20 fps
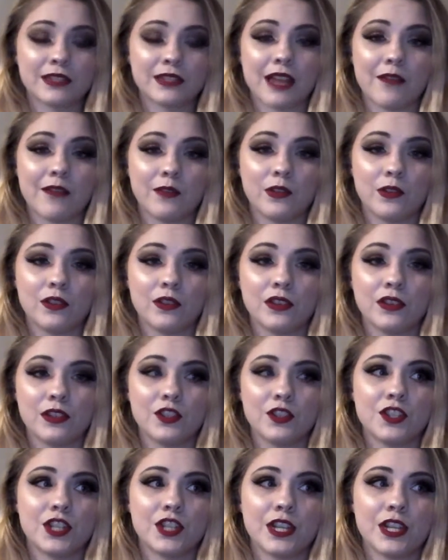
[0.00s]
level.
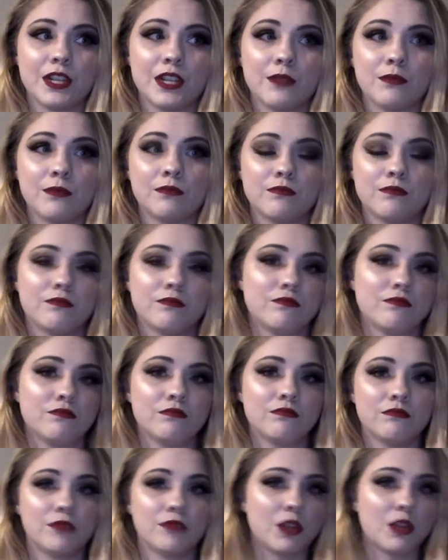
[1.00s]

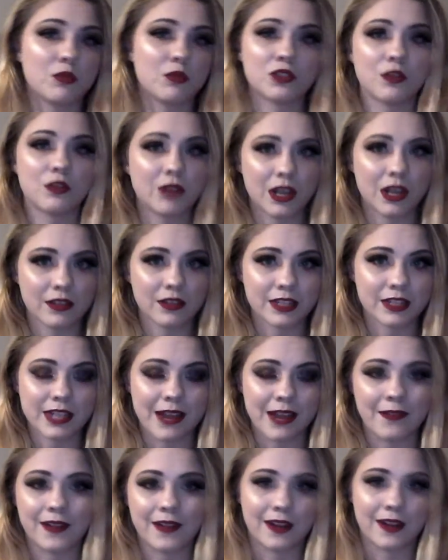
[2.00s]
There was no one else
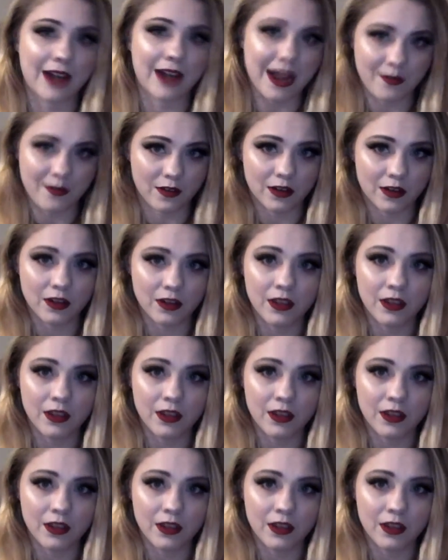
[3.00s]
down there ever.